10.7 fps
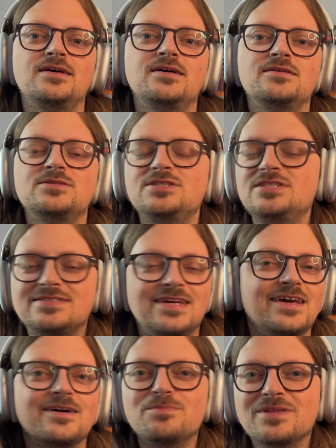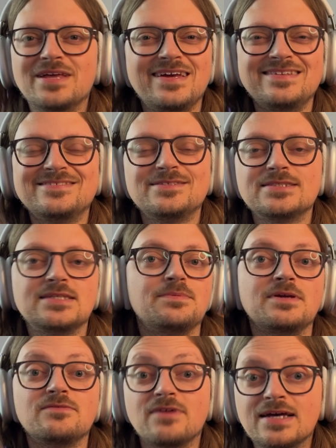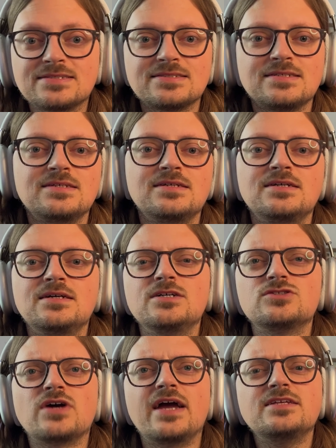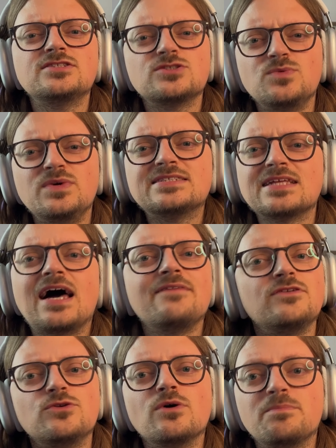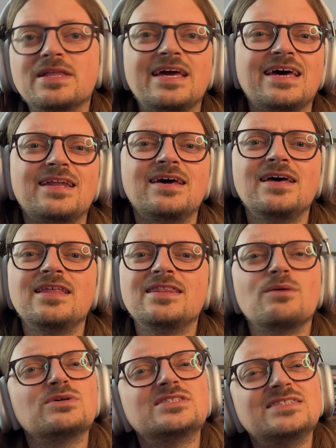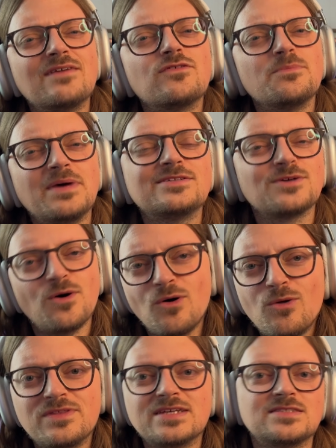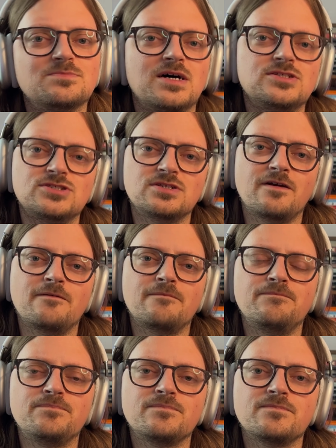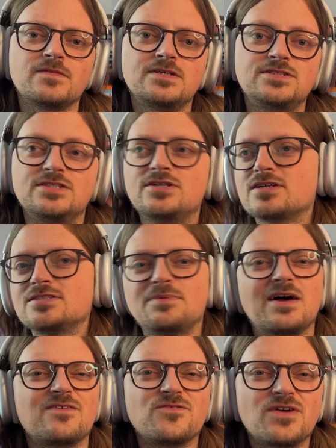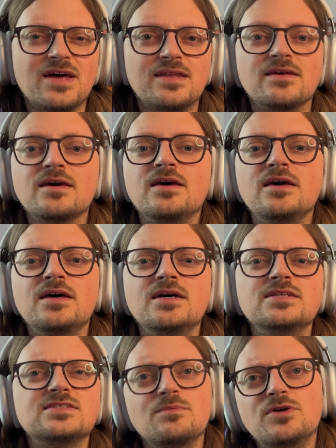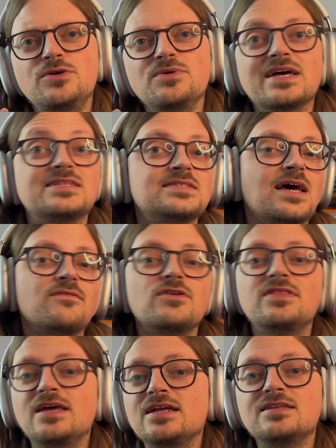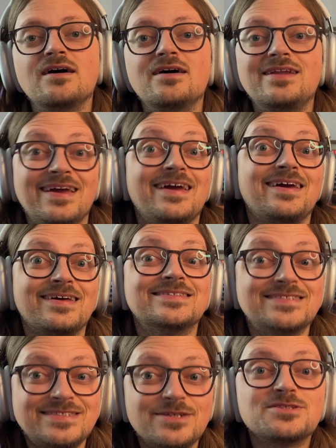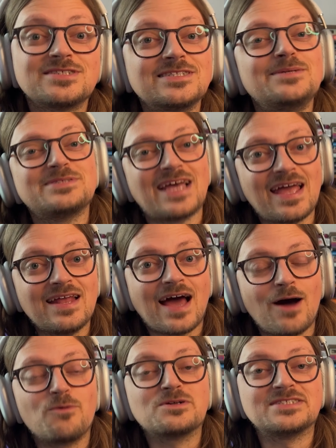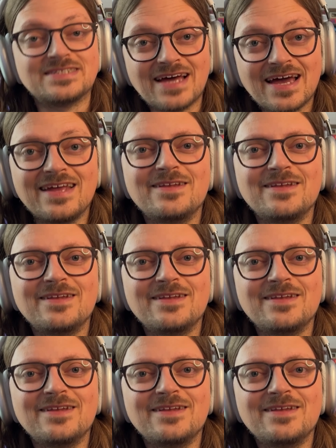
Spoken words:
She's staying up late, skipping rest, trying to squeeze life into a plan that was never meant to hold this much. She talks about a friend, someone who gets everything done and still sleeps 8 hours a night.